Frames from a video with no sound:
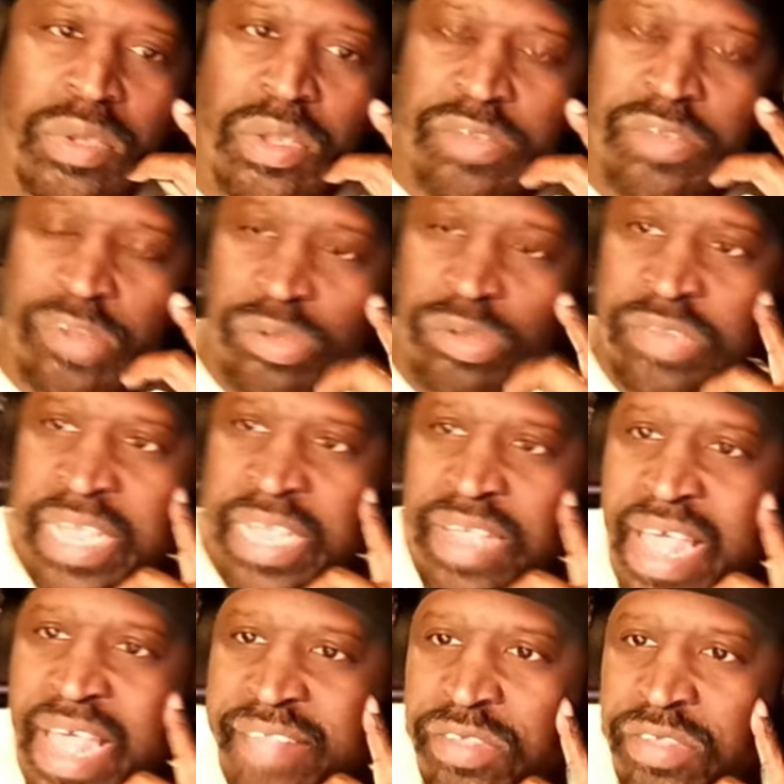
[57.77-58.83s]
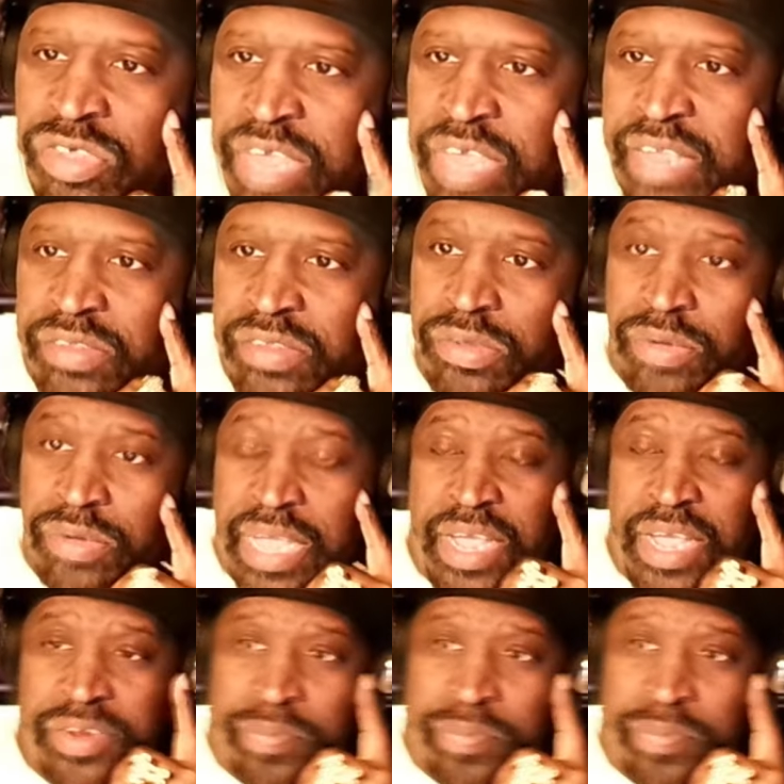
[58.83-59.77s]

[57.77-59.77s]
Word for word: So, Snake Eyes and J2 had a